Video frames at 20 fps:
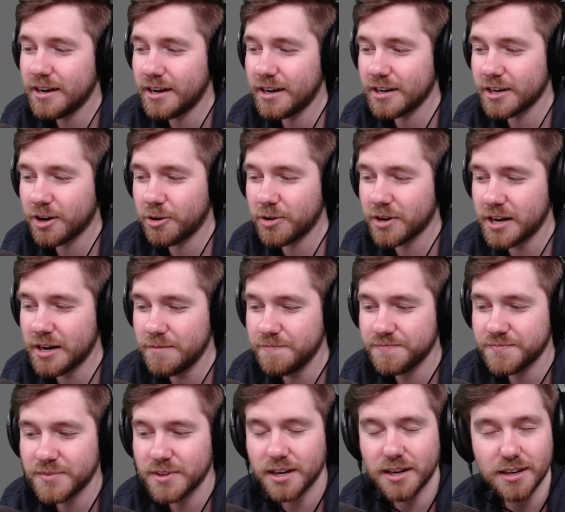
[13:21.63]
going up.
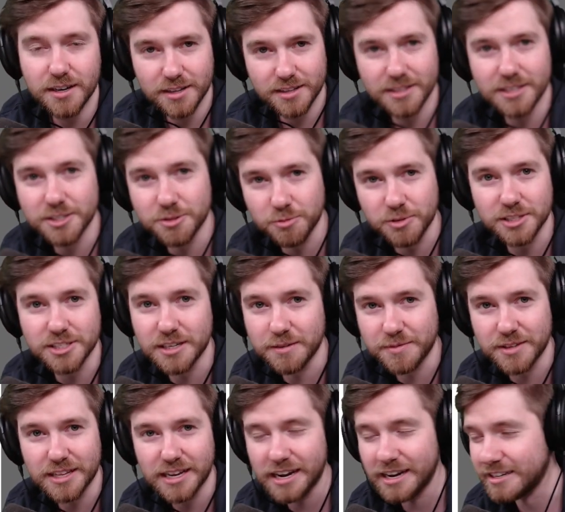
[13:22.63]
This was
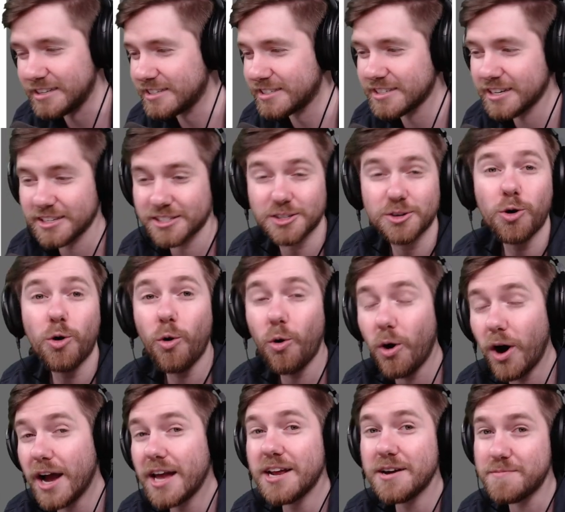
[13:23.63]
something that I discussed
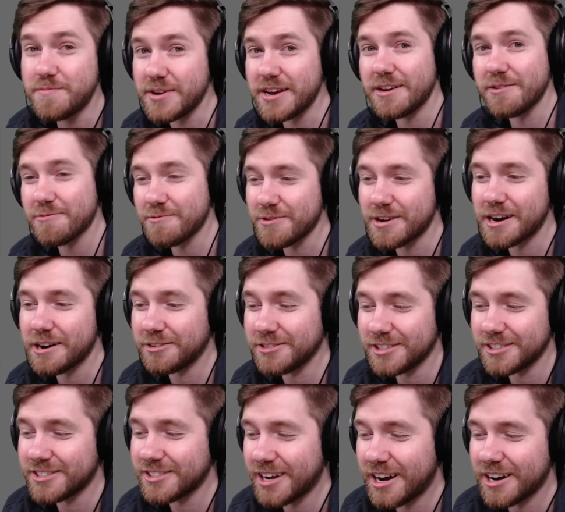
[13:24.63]
quite a bit when I was
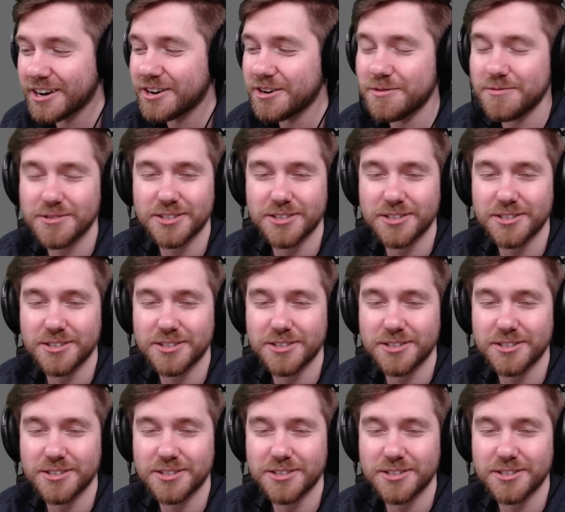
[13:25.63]
in Stockholm.